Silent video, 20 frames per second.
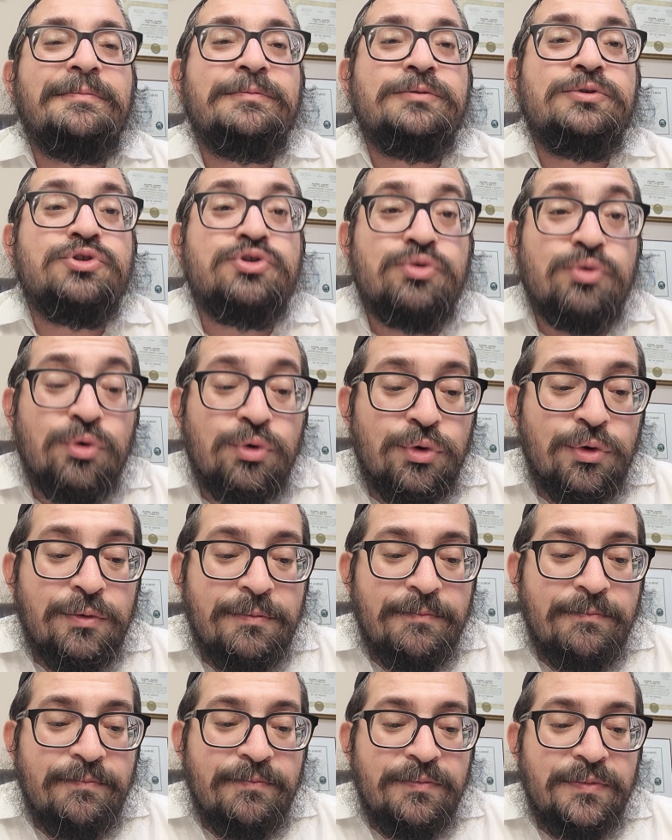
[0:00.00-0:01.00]

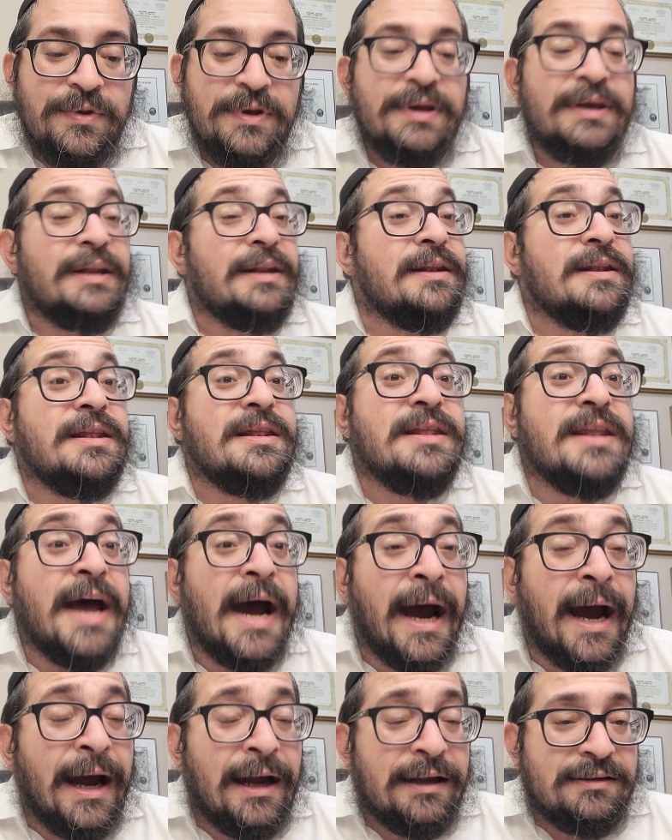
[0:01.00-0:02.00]
drew,
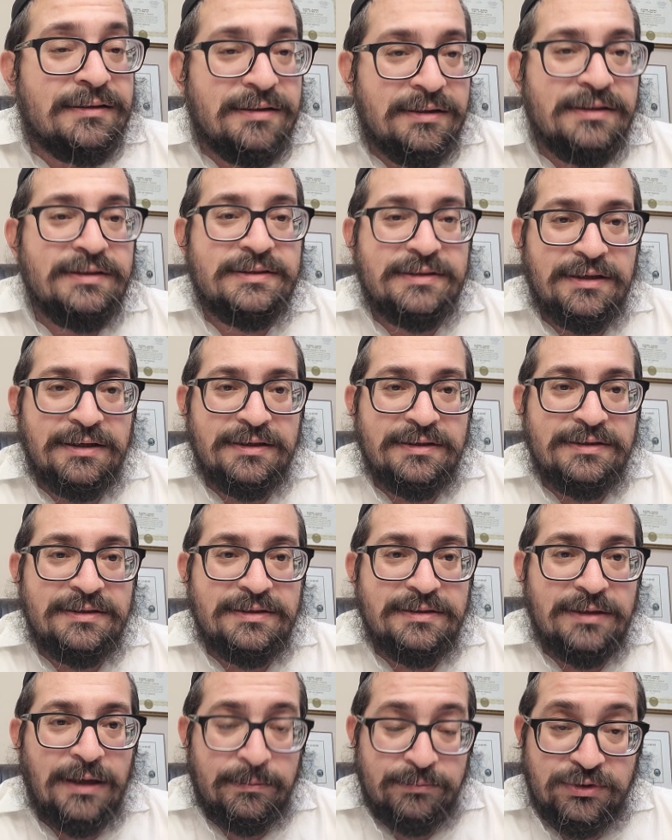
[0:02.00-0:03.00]
not," he
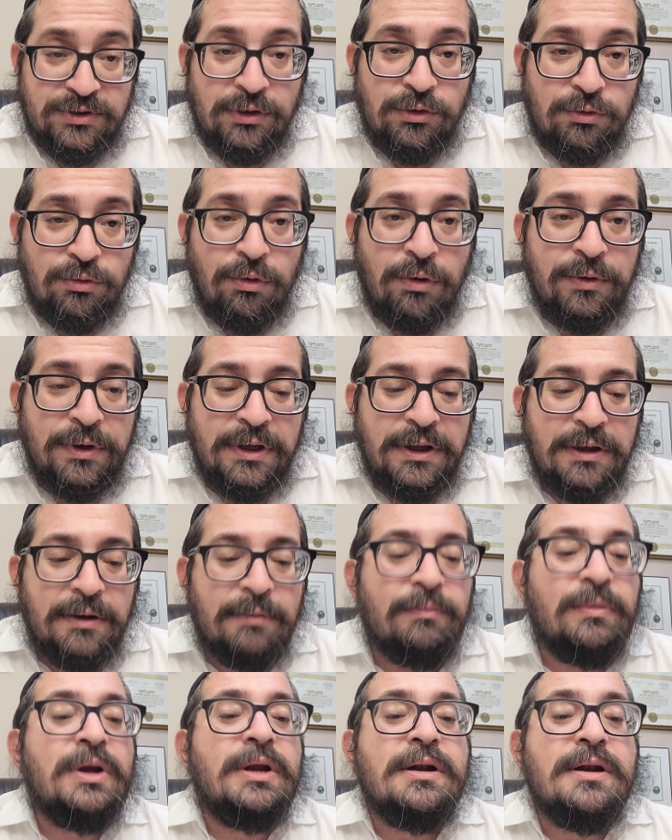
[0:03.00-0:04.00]
says, I'm still quoting
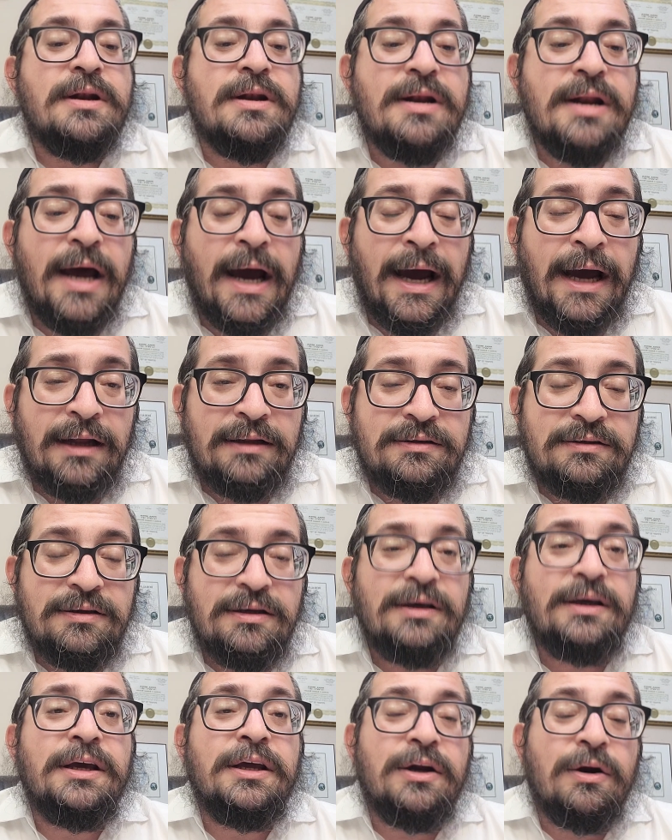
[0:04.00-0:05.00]
him, "not
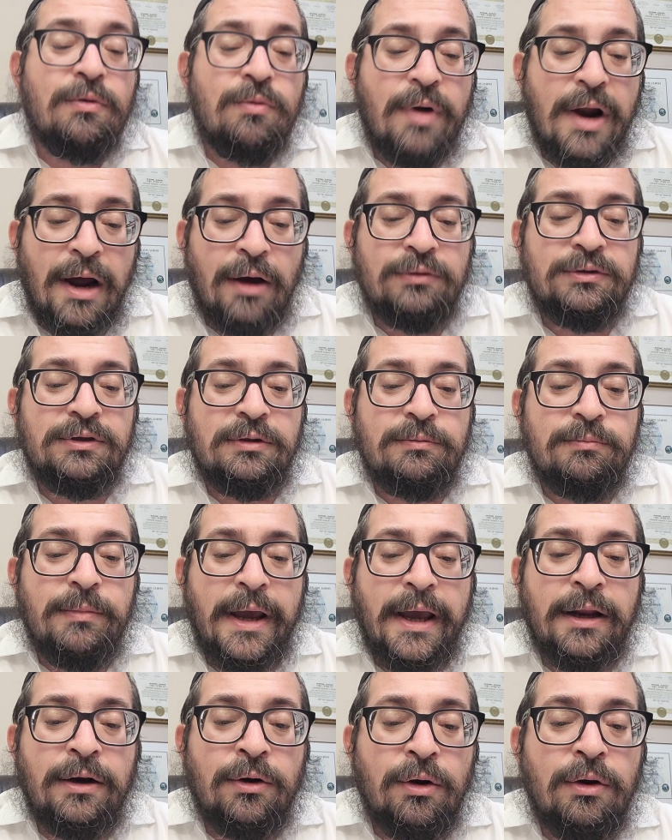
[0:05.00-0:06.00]
in a rounded
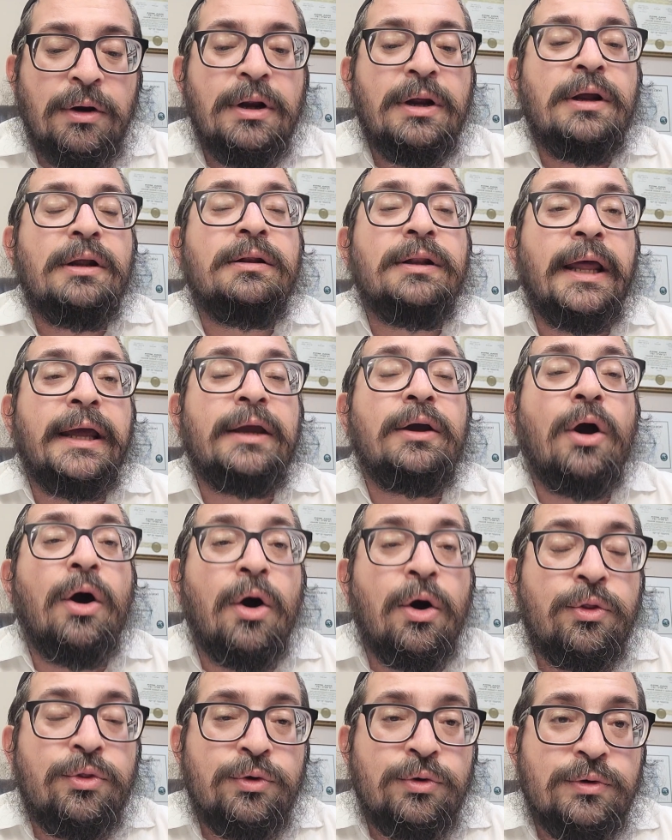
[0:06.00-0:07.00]
manner like
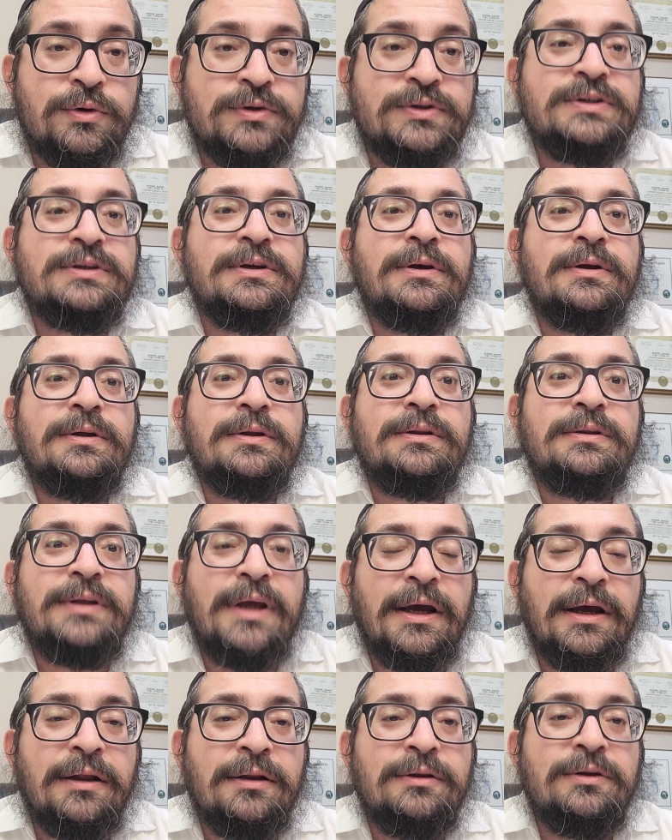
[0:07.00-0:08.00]
others
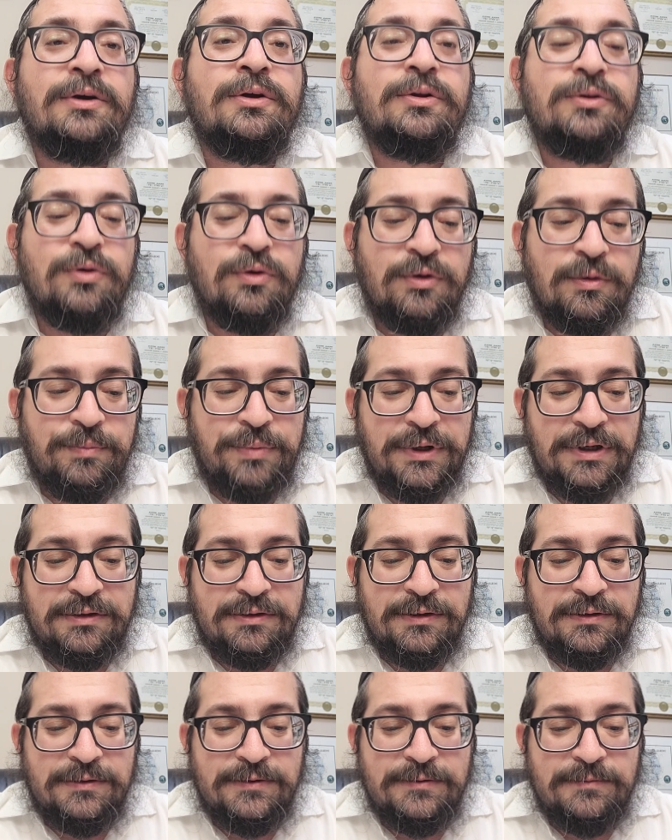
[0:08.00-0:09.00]
tend to
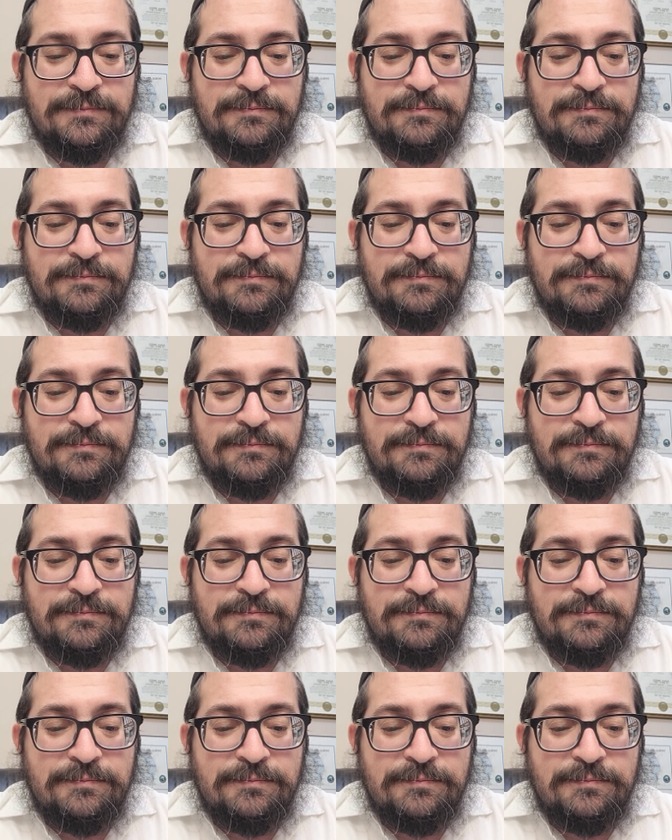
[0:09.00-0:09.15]
depict it."